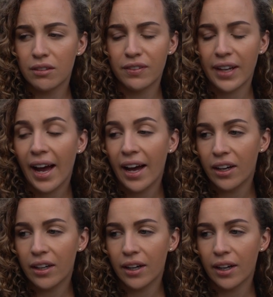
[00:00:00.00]
forget
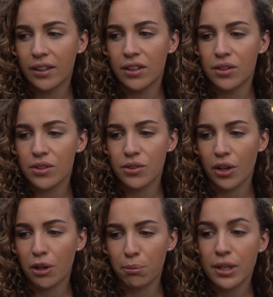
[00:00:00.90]
and
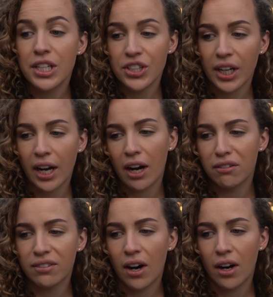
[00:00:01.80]
don't appreciate how
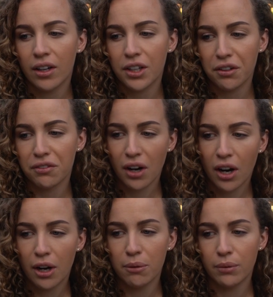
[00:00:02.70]
far you've
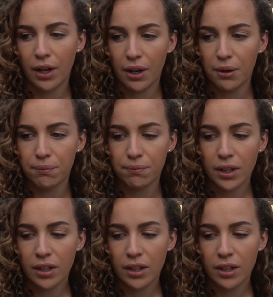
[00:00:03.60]
come, and